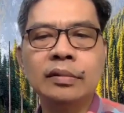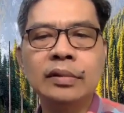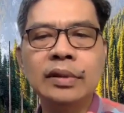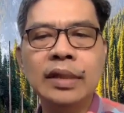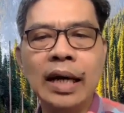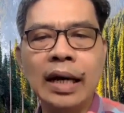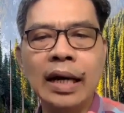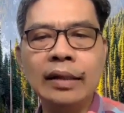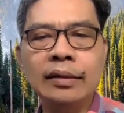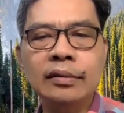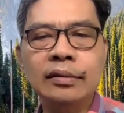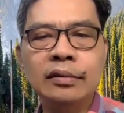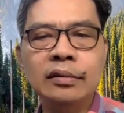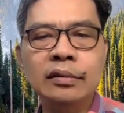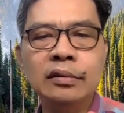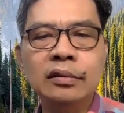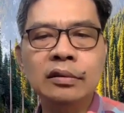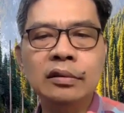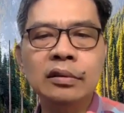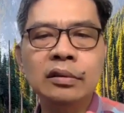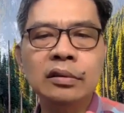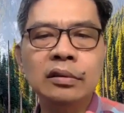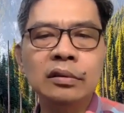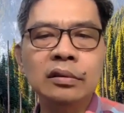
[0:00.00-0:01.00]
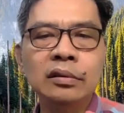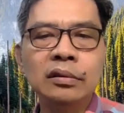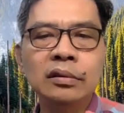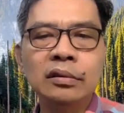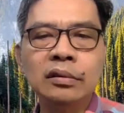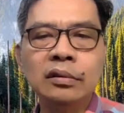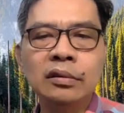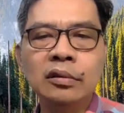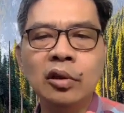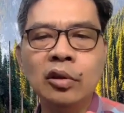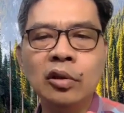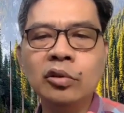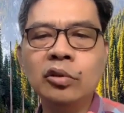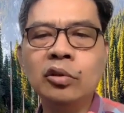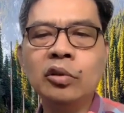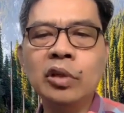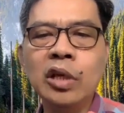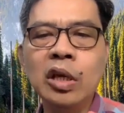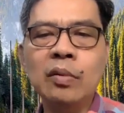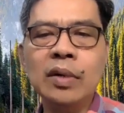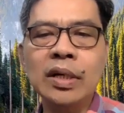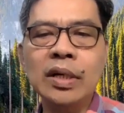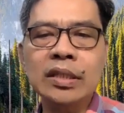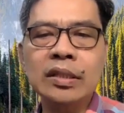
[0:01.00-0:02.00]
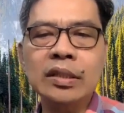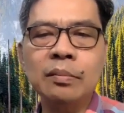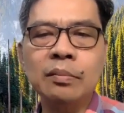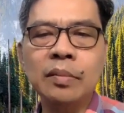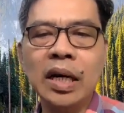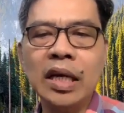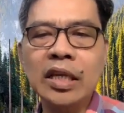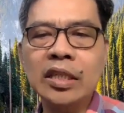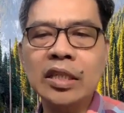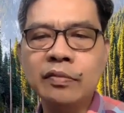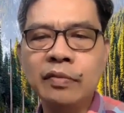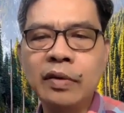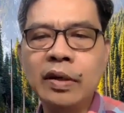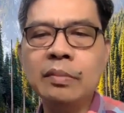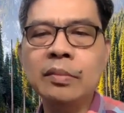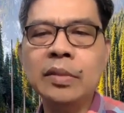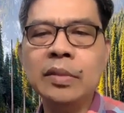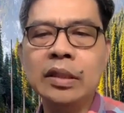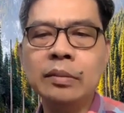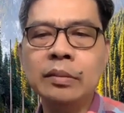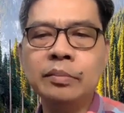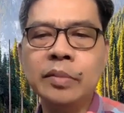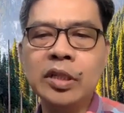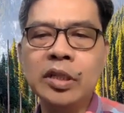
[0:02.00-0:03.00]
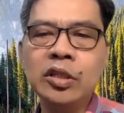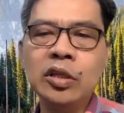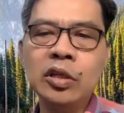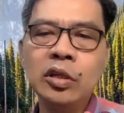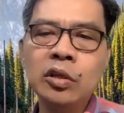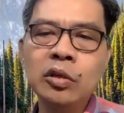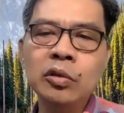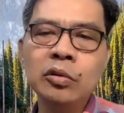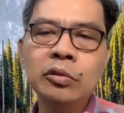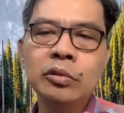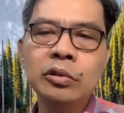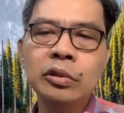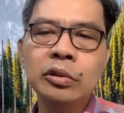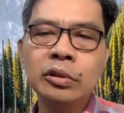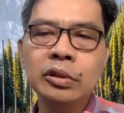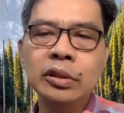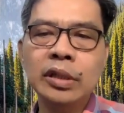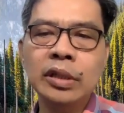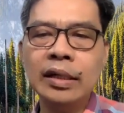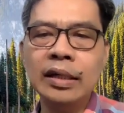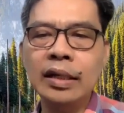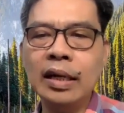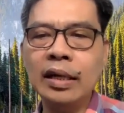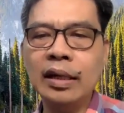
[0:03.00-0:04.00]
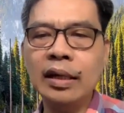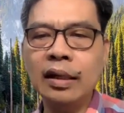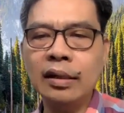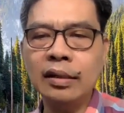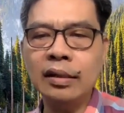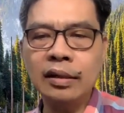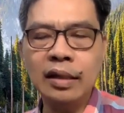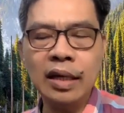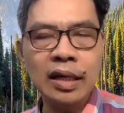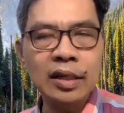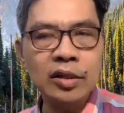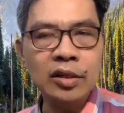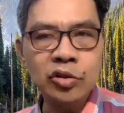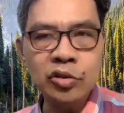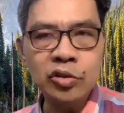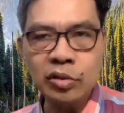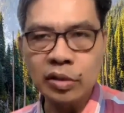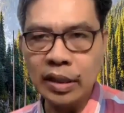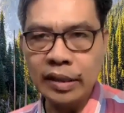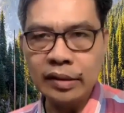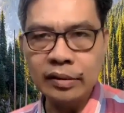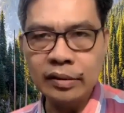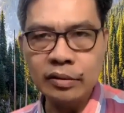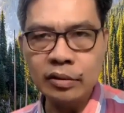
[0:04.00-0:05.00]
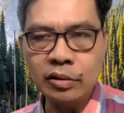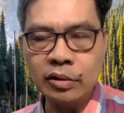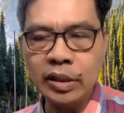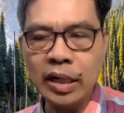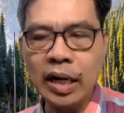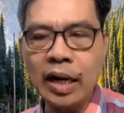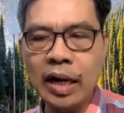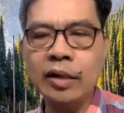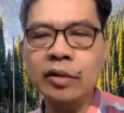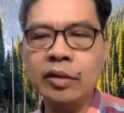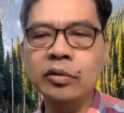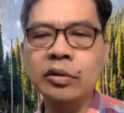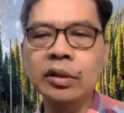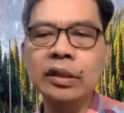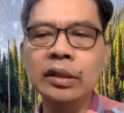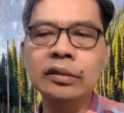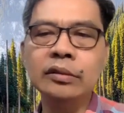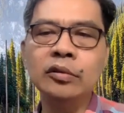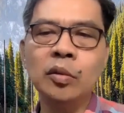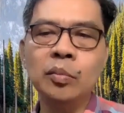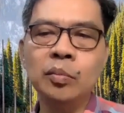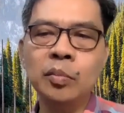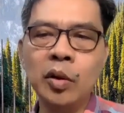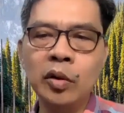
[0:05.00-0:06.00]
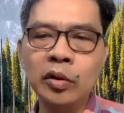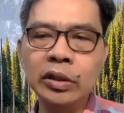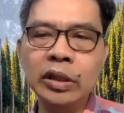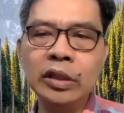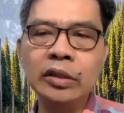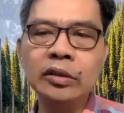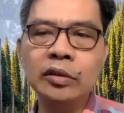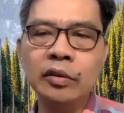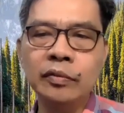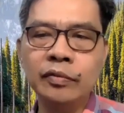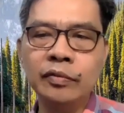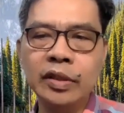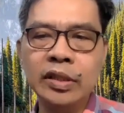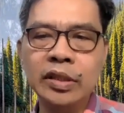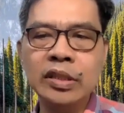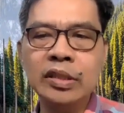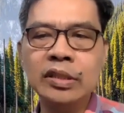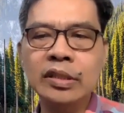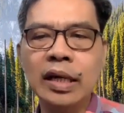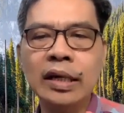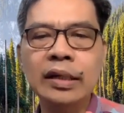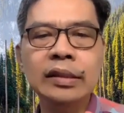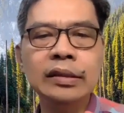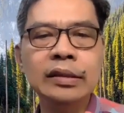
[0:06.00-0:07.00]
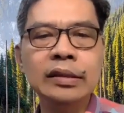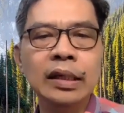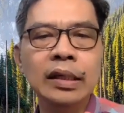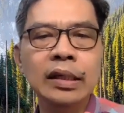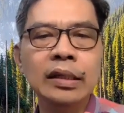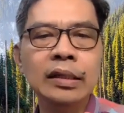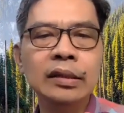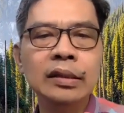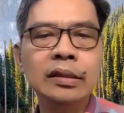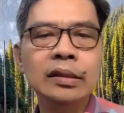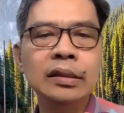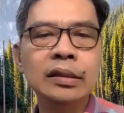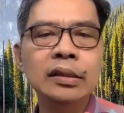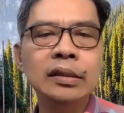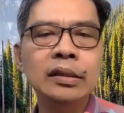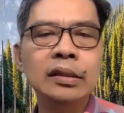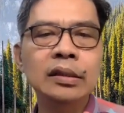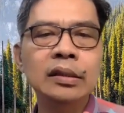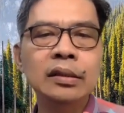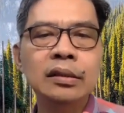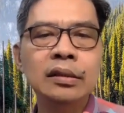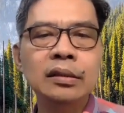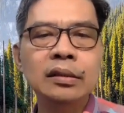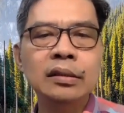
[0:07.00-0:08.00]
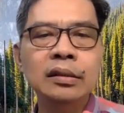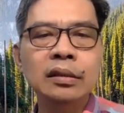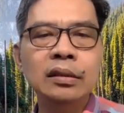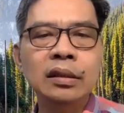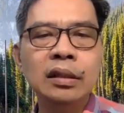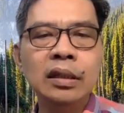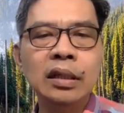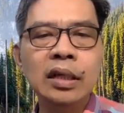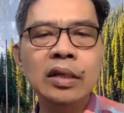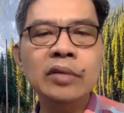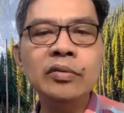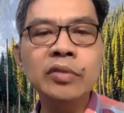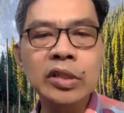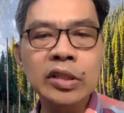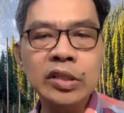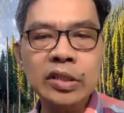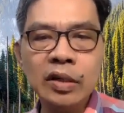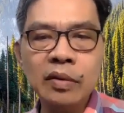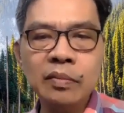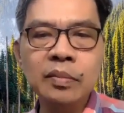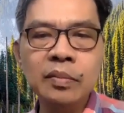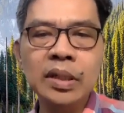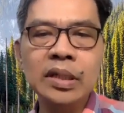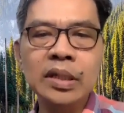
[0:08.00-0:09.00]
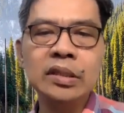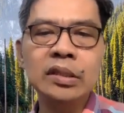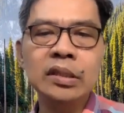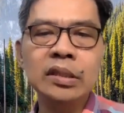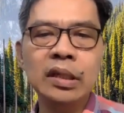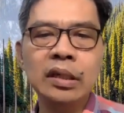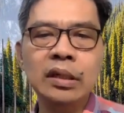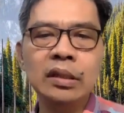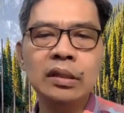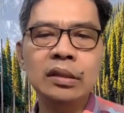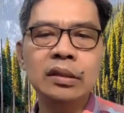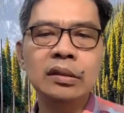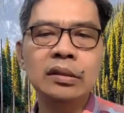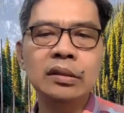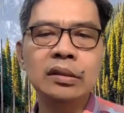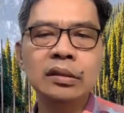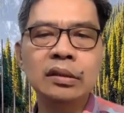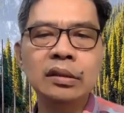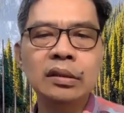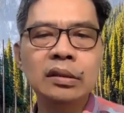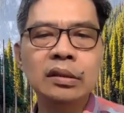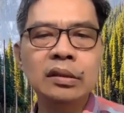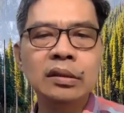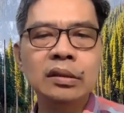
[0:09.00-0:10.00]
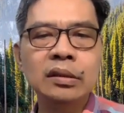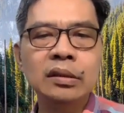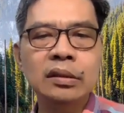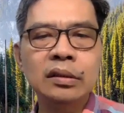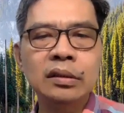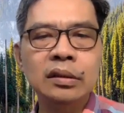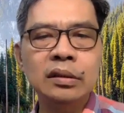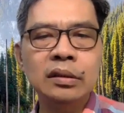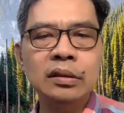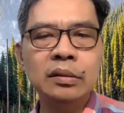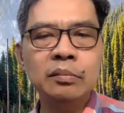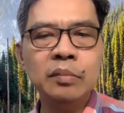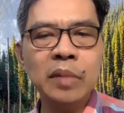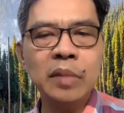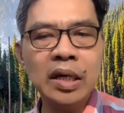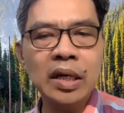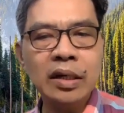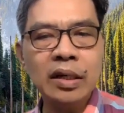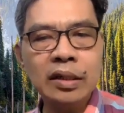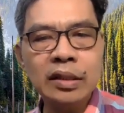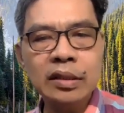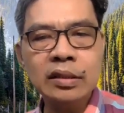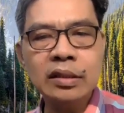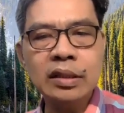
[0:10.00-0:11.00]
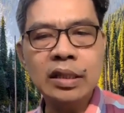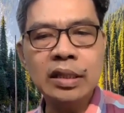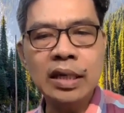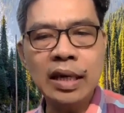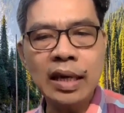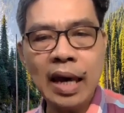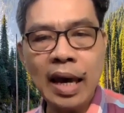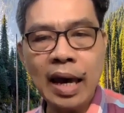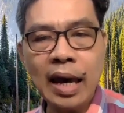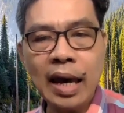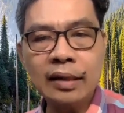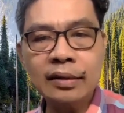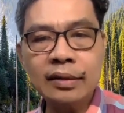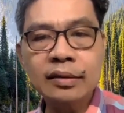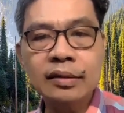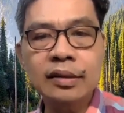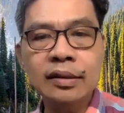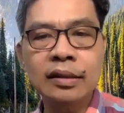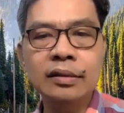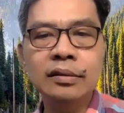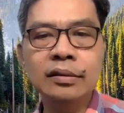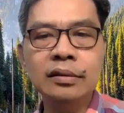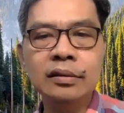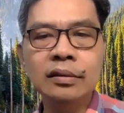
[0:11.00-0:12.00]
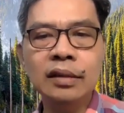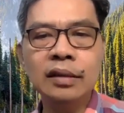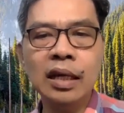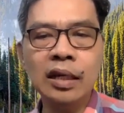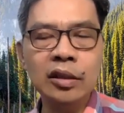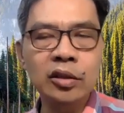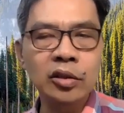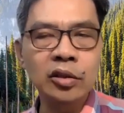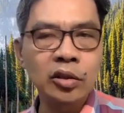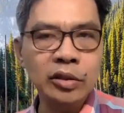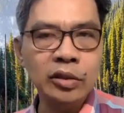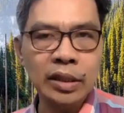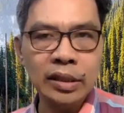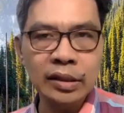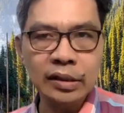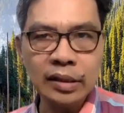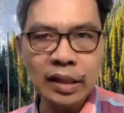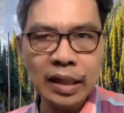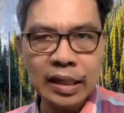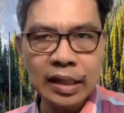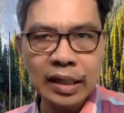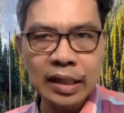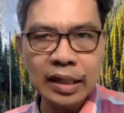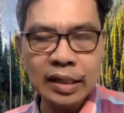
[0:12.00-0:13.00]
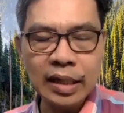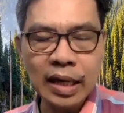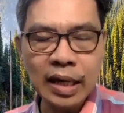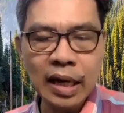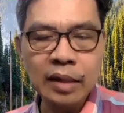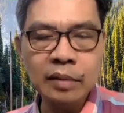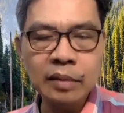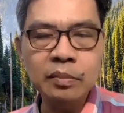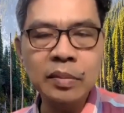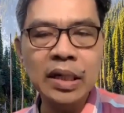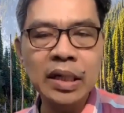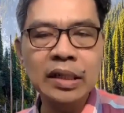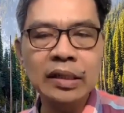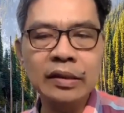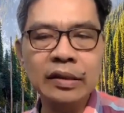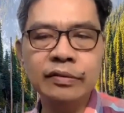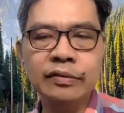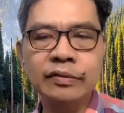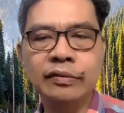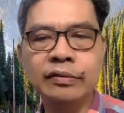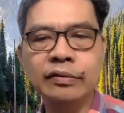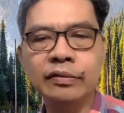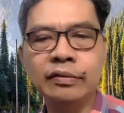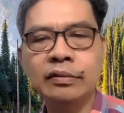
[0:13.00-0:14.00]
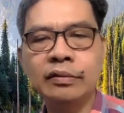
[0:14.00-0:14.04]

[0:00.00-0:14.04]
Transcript: that although he was a blasphemer, persecutor, and insolent or arrogant opponent of Christianity, he received mercy because he acted ignorantly in unbelief.